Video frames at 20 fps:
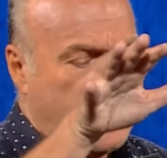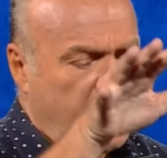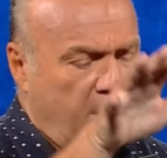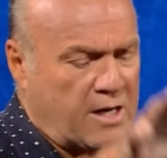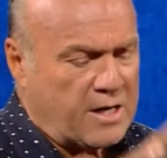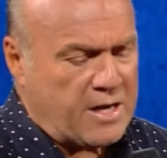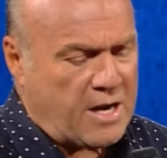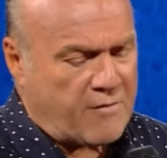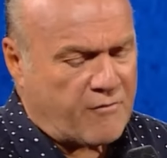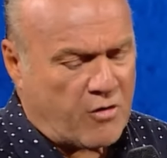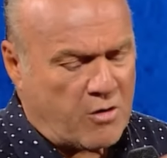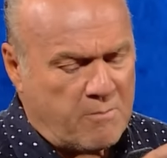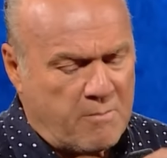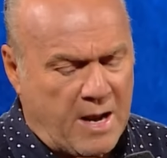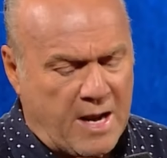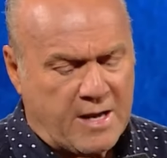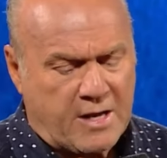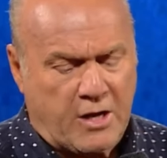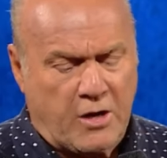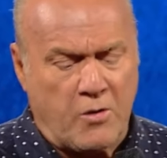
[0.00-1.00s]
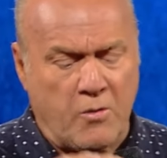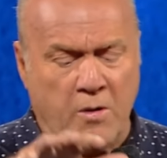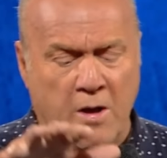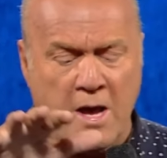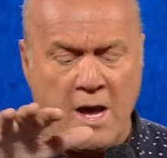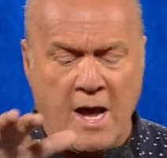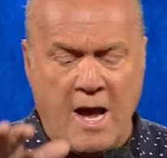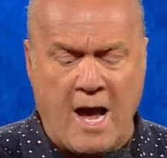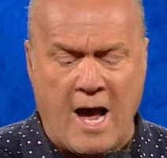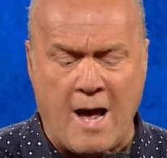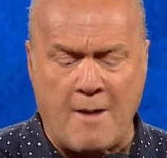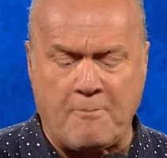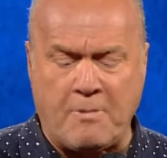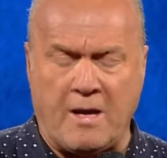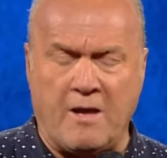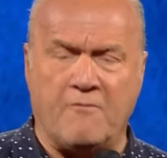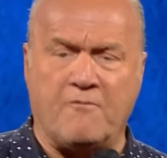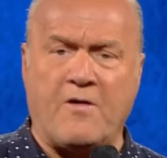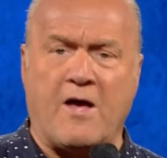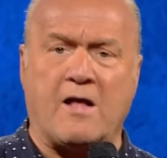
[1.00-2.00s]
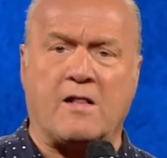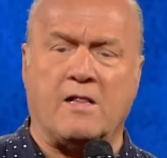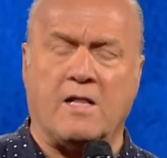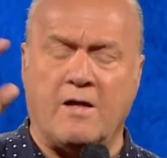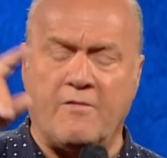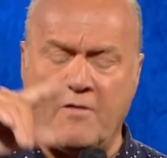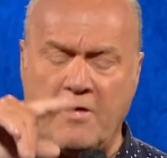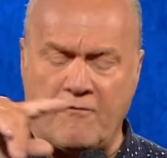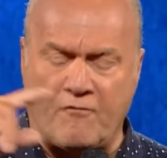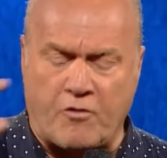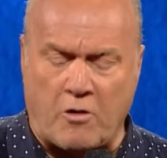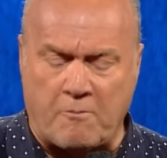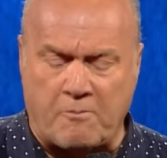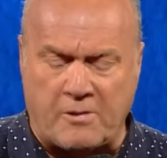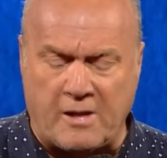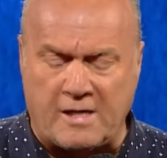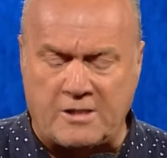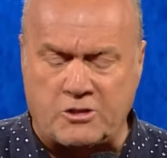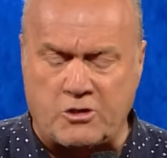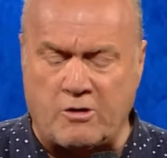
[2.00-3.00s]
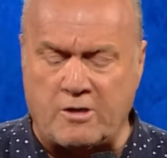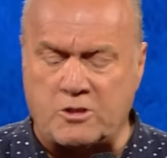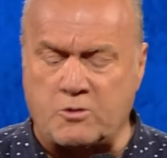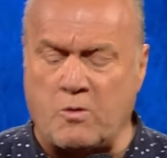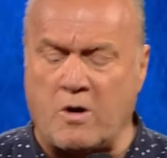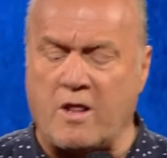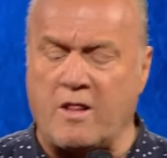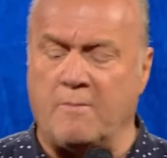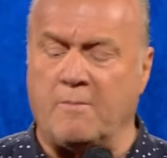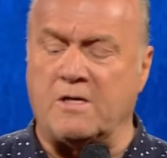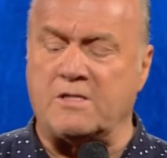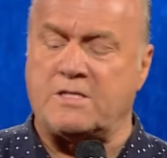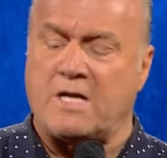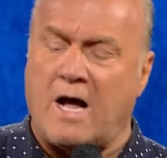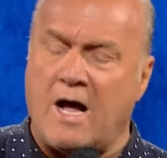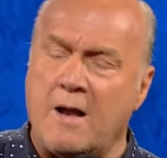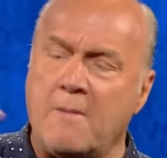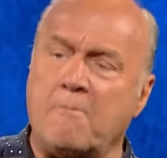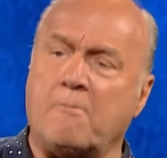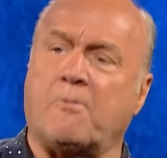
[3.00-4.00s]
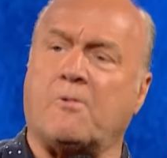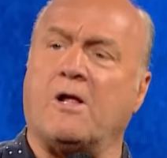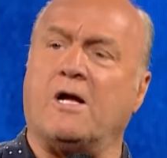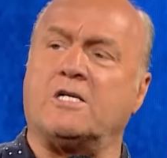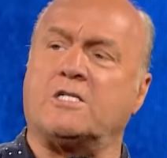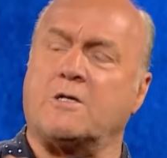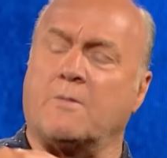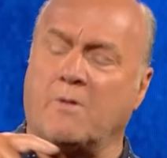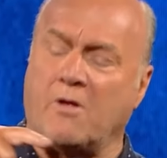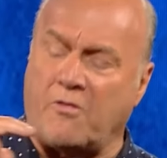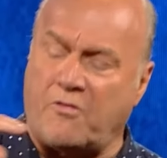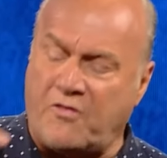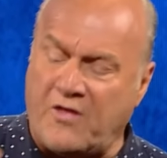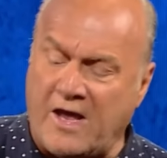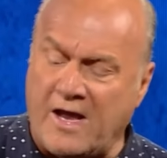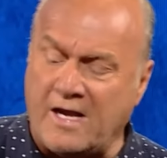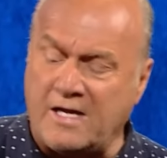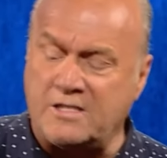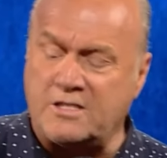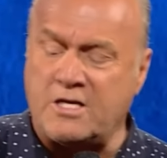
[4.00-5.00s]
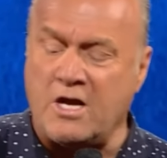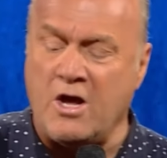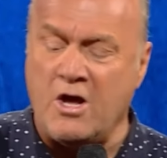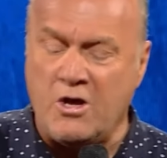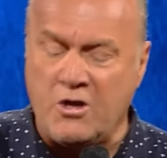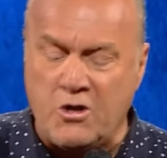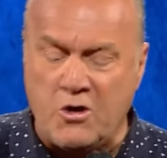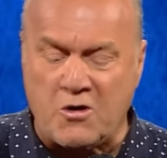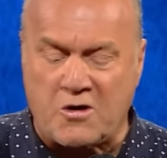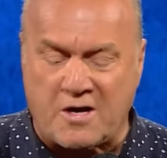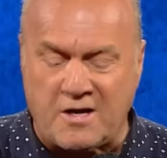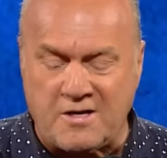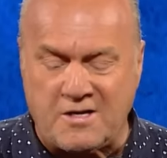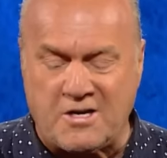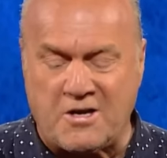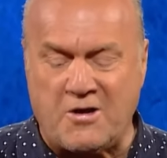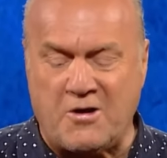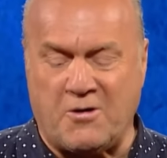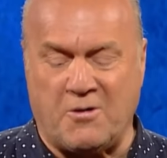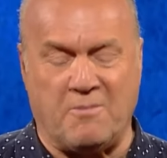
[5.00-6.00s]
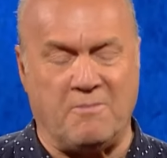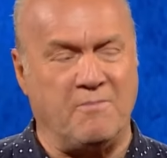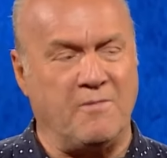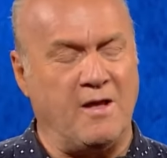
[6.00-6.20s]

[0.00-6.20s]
It'll never make you happy. In fact, living for pleasure is one of the most unpleasurable things you can do.